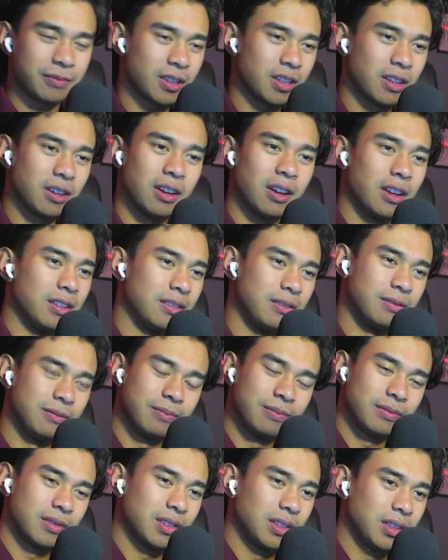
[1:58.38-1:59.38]
God.
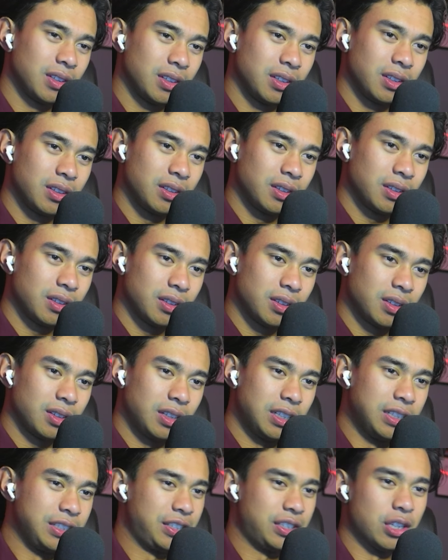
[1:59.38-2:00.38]

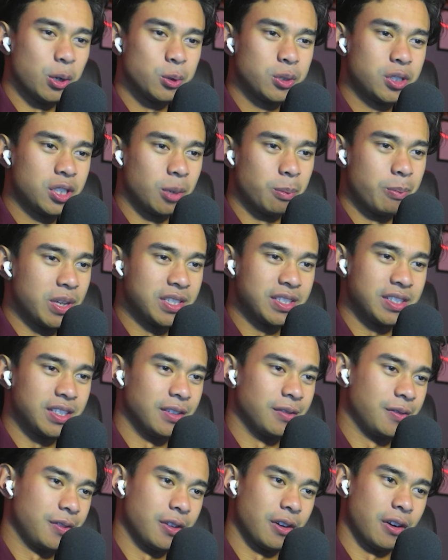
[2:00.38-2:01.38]
He's so
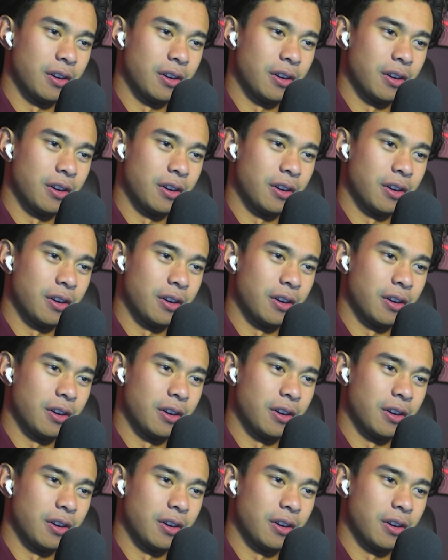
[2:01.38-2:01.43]
submissive to